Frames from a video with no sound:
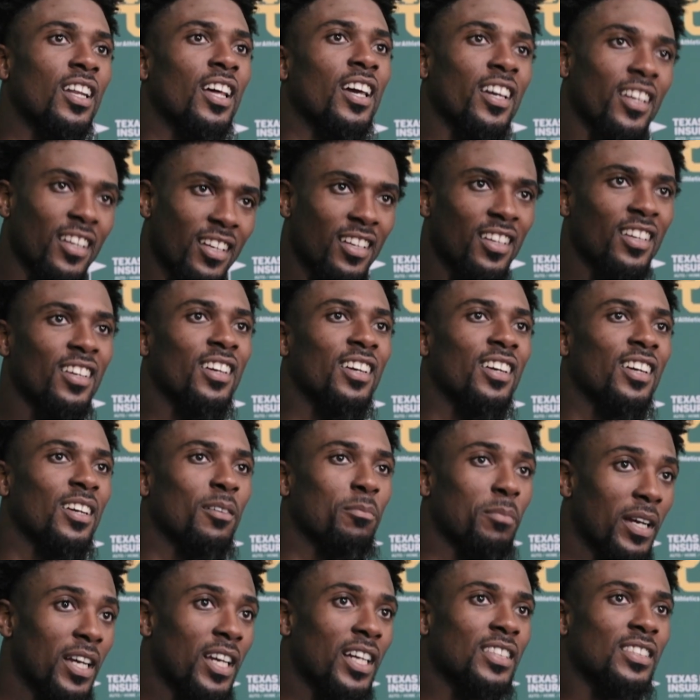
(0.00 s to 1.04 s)
Like
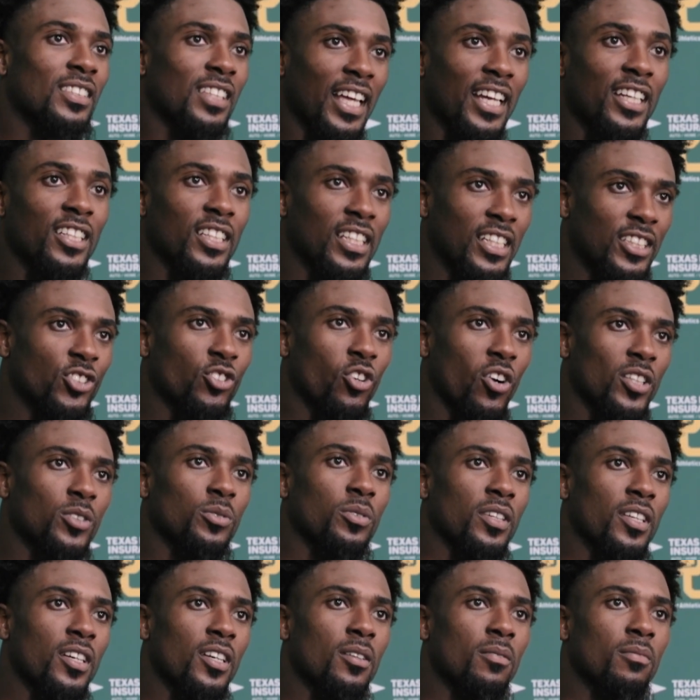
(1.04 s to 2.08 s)
because they it starts
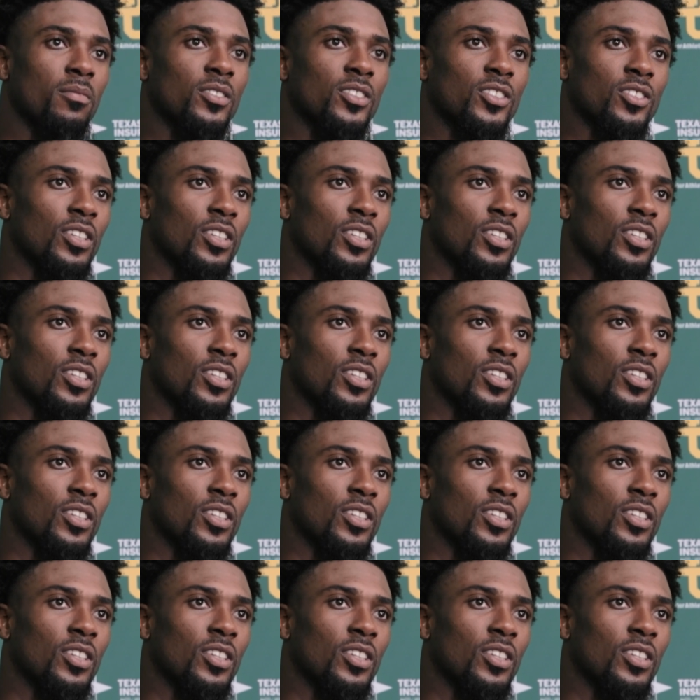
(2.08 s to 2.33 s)
with them.